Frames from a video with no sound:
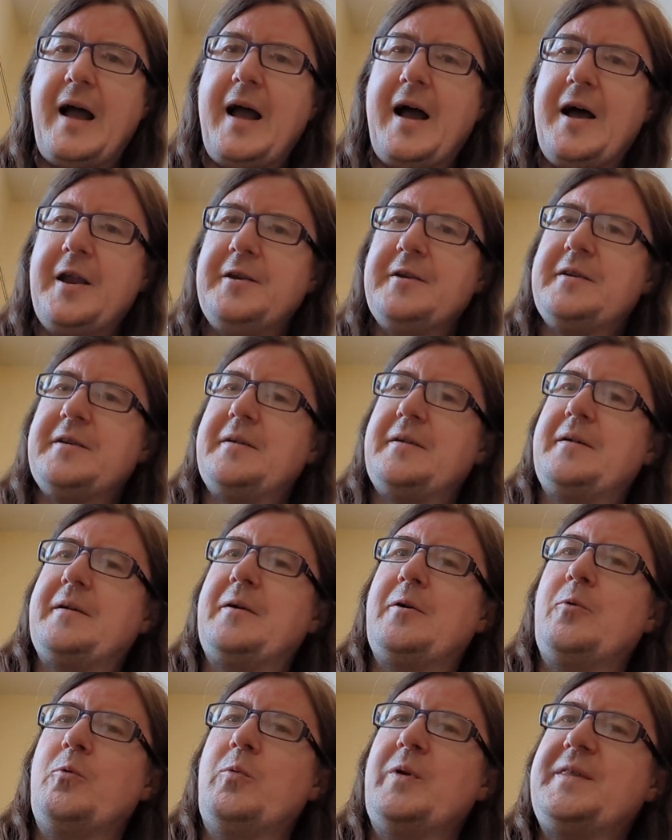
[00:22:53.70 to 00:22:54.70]
And
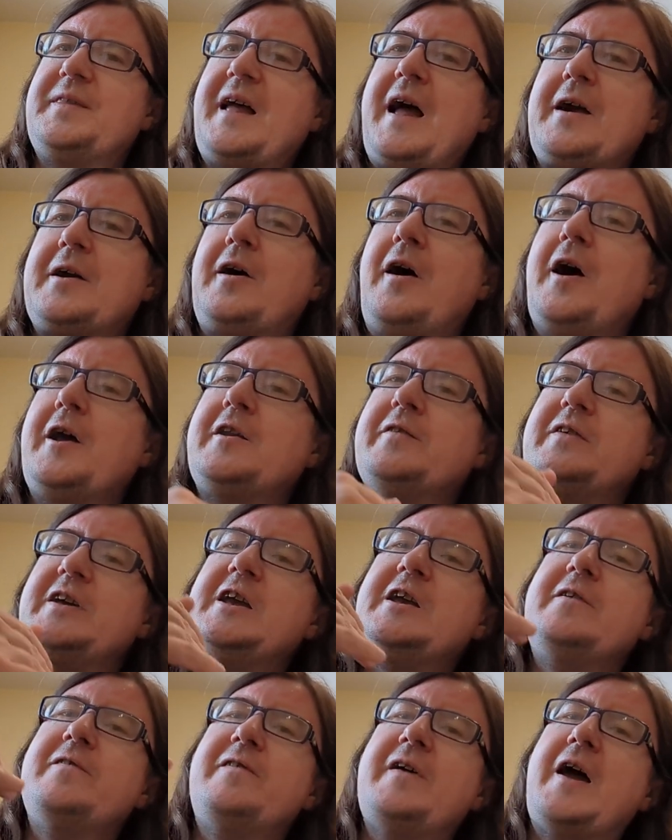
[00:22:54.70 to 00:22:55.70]
with that kind
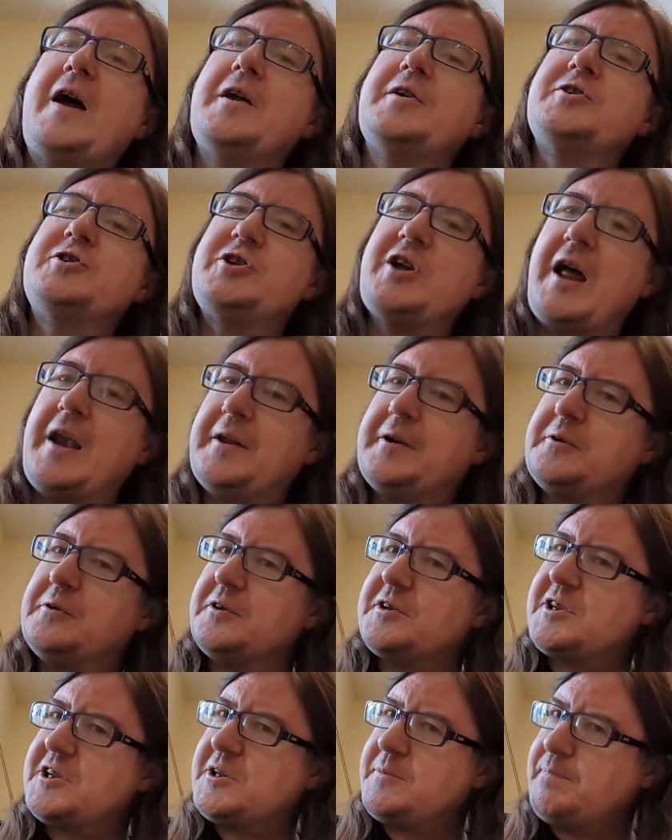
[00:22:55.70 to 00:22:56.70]
of
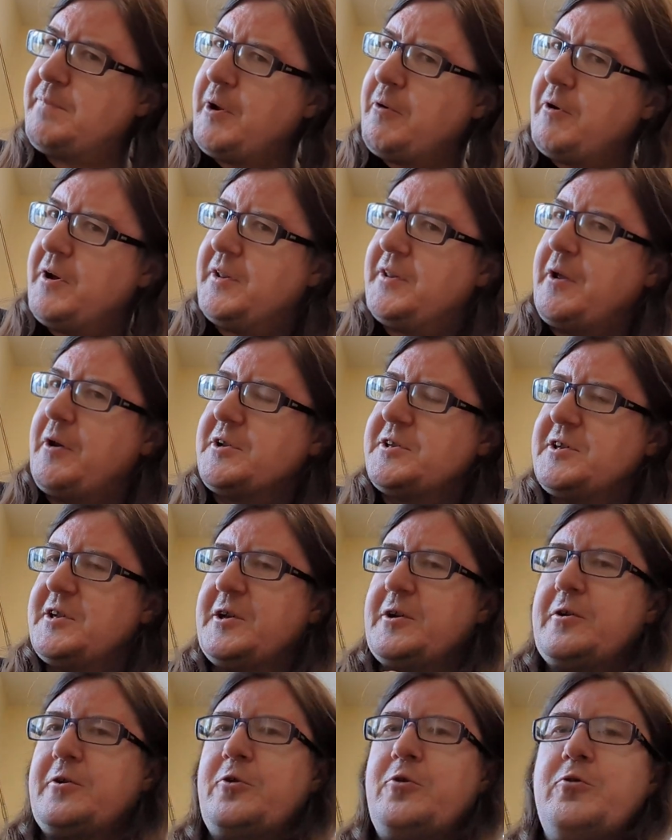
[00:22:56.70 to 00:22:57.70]
evangelical spirit, there's
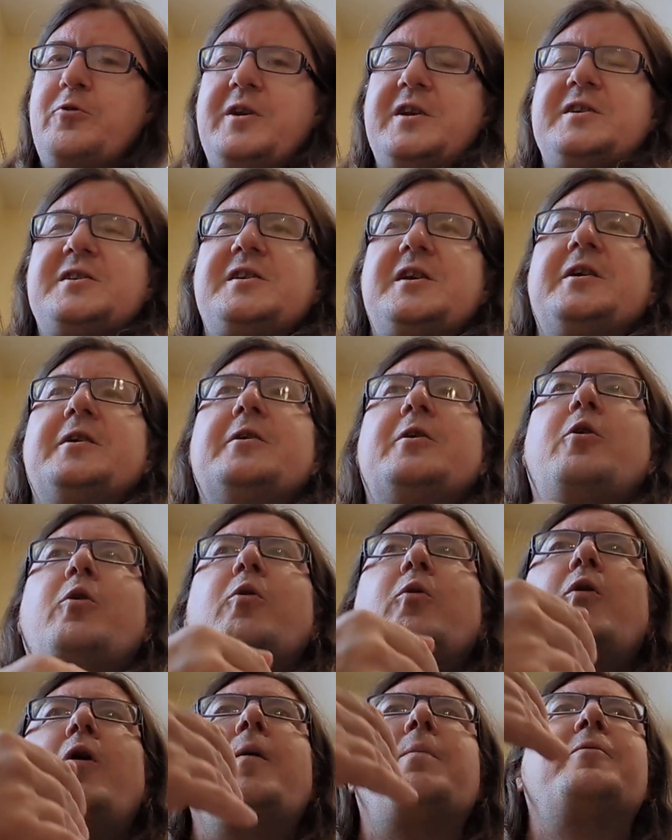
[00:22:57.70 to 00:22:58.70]
an increasing
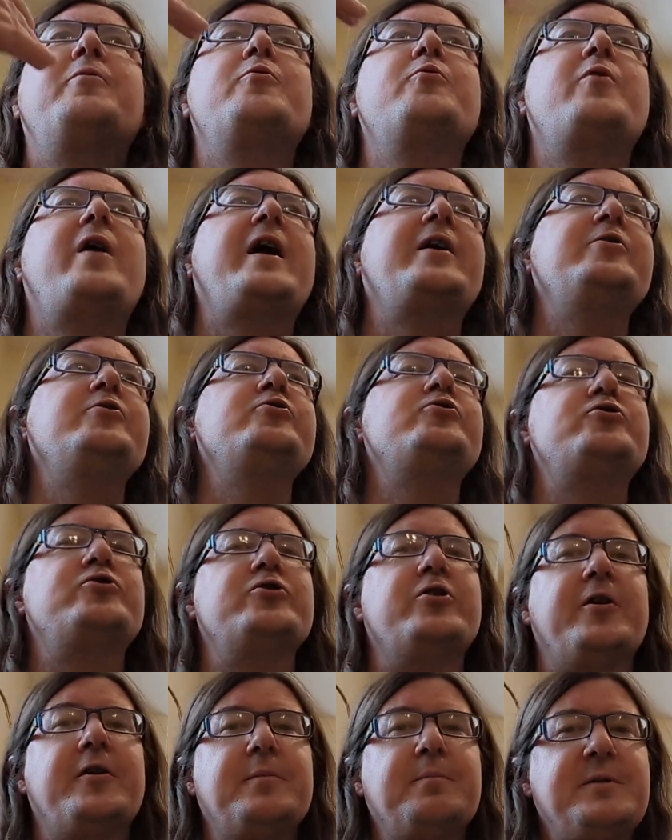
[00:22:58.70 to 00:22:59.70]

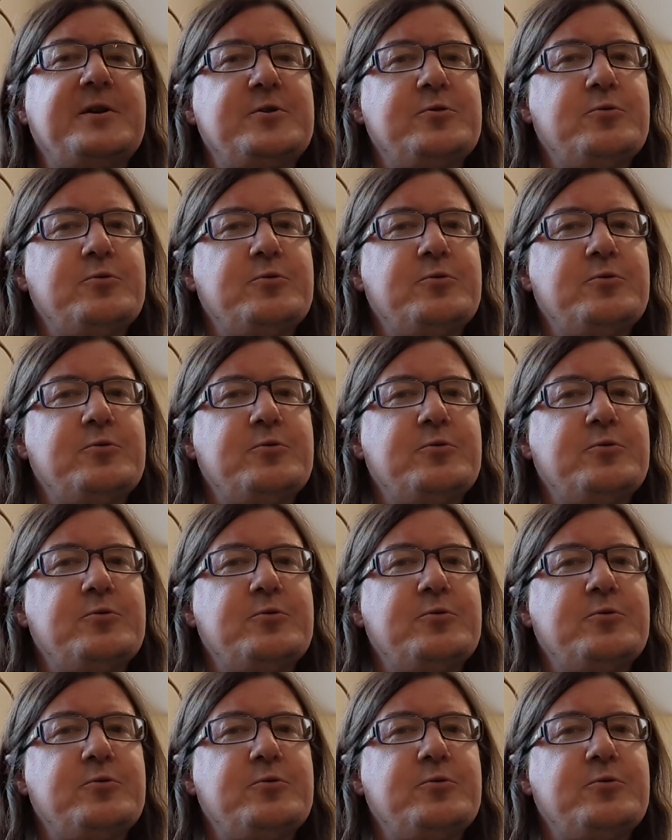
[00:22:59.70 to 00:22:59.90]
cooperation